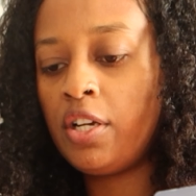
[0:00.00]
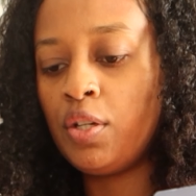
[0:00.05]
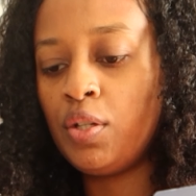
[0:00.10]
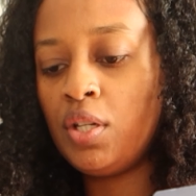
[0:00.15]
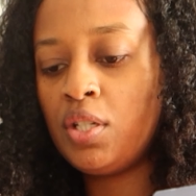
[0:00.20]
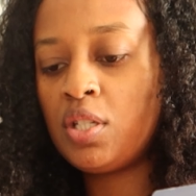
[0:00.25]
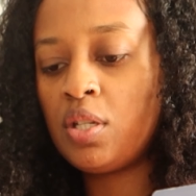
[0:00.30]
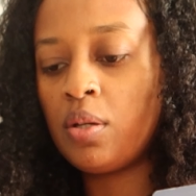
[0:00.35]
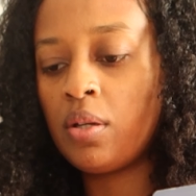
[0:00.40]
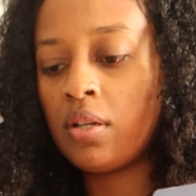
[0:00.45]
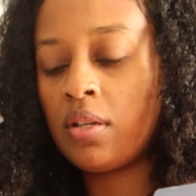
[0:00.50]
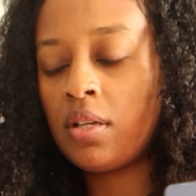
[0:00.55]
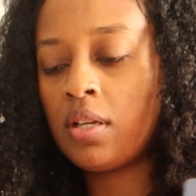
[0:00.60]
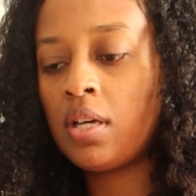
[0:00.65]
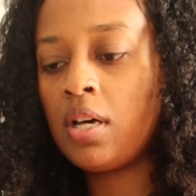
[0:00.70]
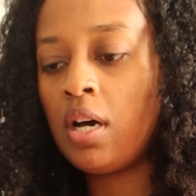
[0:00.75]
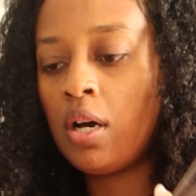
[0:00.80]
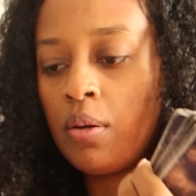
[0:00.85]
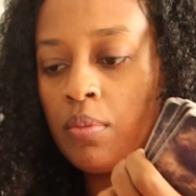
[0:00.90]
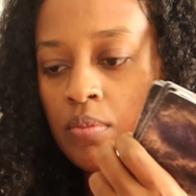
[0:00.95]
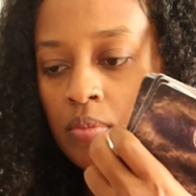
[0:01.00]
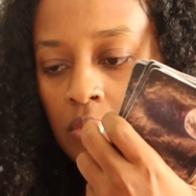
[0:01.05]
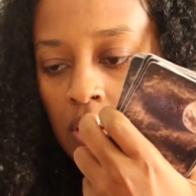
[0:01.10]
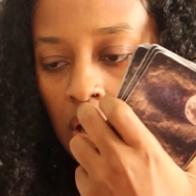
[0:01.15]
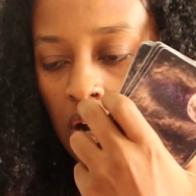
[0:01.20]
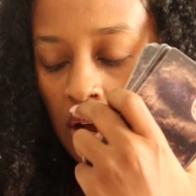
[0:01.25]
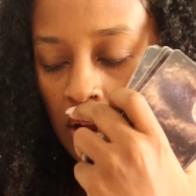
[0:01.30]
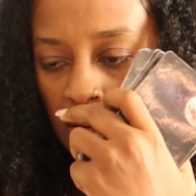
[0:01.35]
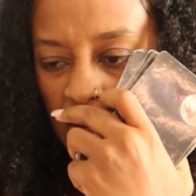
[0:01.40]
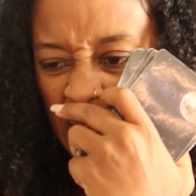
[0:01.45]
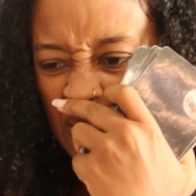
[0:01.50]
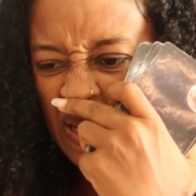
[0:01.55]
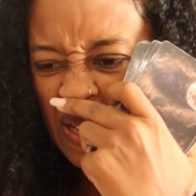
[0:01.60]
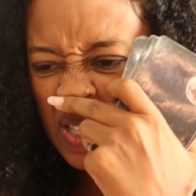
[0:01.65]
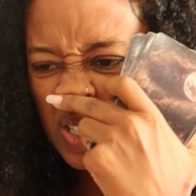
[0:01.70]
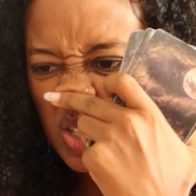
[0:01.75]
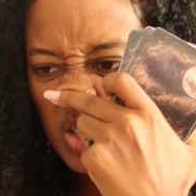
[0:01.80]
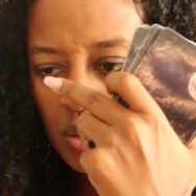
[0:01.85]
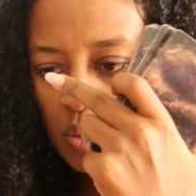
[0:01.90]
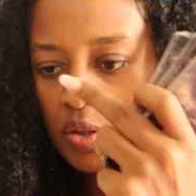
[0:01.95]
You need to come
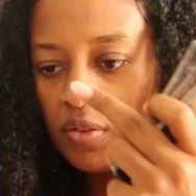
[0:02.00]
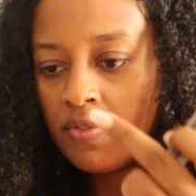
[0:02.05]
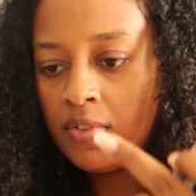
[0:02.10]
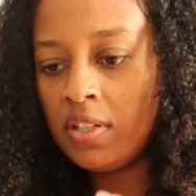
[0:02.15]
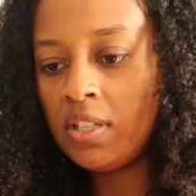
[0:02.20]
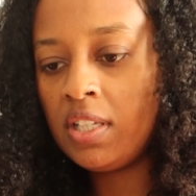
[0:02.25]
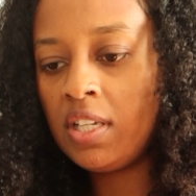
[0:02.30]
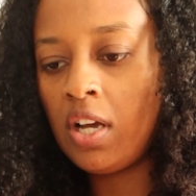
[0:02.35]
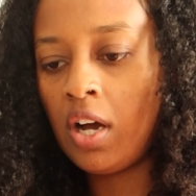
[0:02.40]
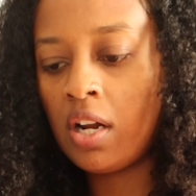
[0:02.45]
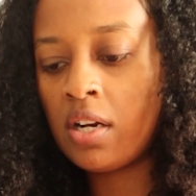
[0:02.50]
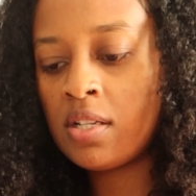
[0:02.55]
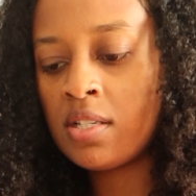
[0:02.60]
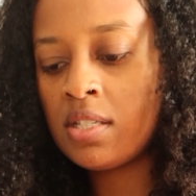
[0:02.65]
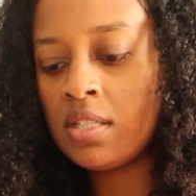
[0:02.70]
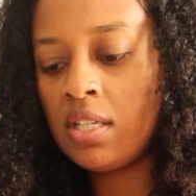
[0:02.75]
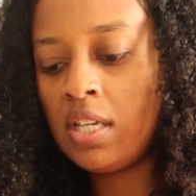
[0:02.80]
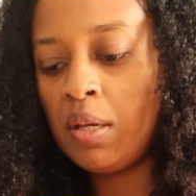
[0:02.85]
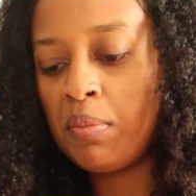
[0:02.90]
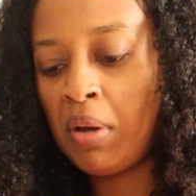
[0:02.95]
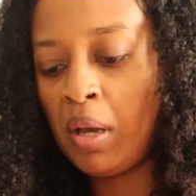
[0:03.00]
uh, truthfully, honestly.